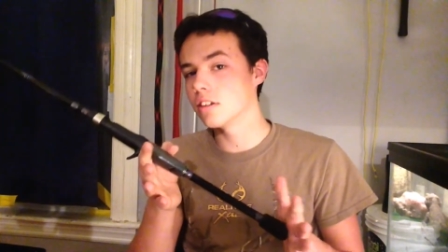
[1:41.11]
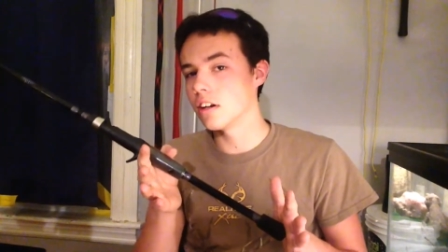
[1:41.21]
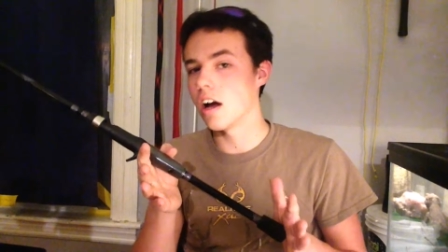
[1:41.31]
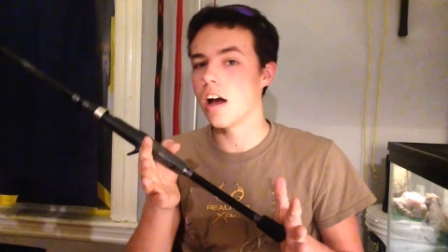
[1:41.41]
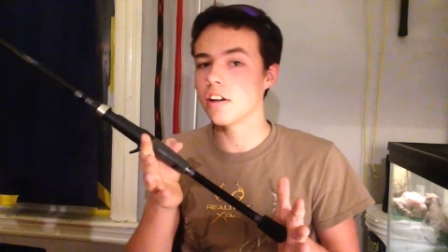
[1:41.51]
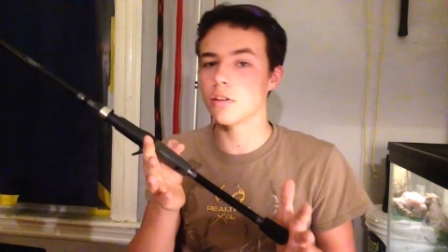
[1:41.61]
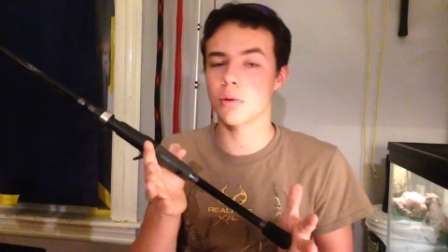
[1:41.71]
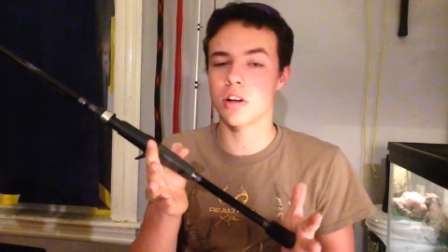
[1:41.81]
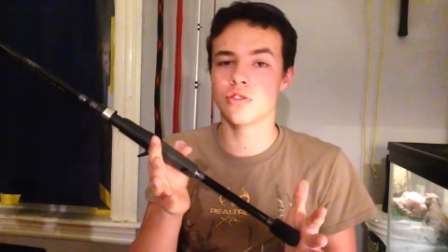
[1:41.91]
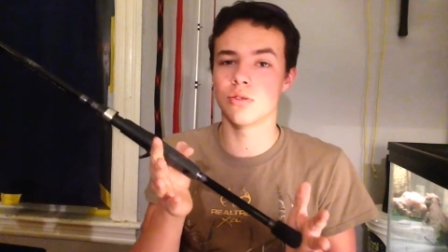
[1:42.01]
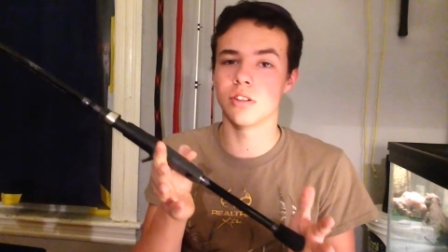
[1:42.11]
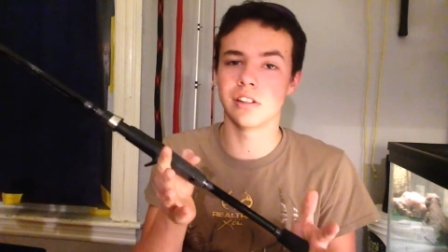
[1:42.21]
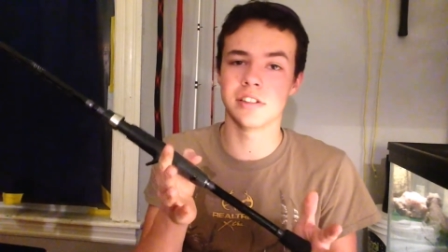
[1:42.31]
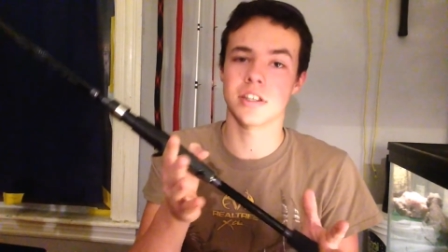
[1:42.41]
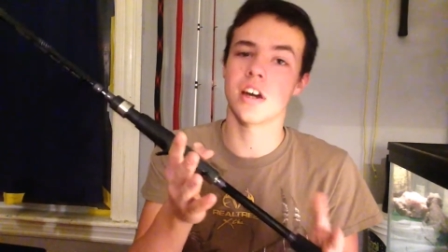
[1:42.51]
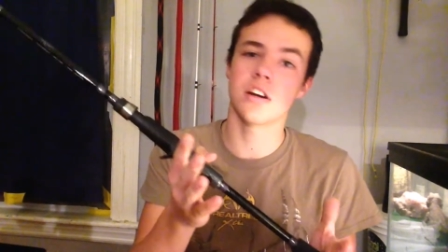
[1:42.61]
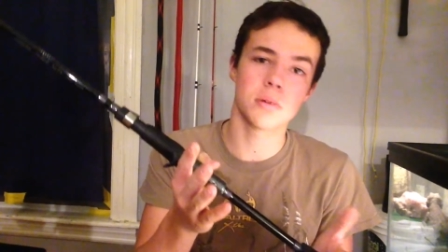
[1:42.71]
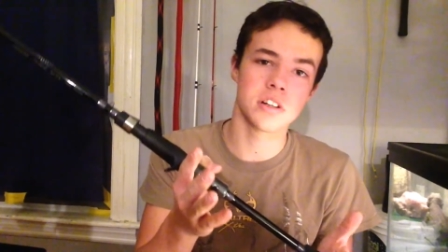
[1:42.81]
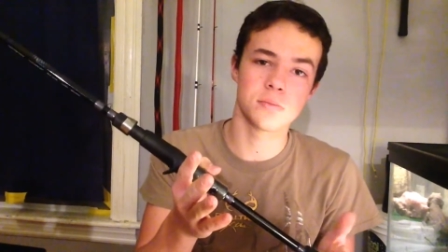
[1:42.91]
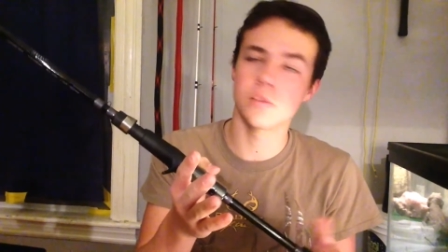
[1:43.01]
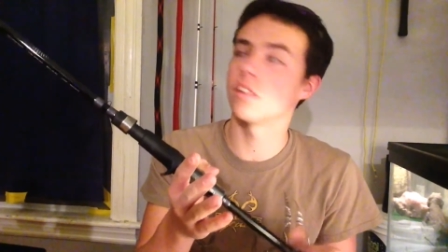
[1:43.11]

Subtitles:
a higher price reel is the higher price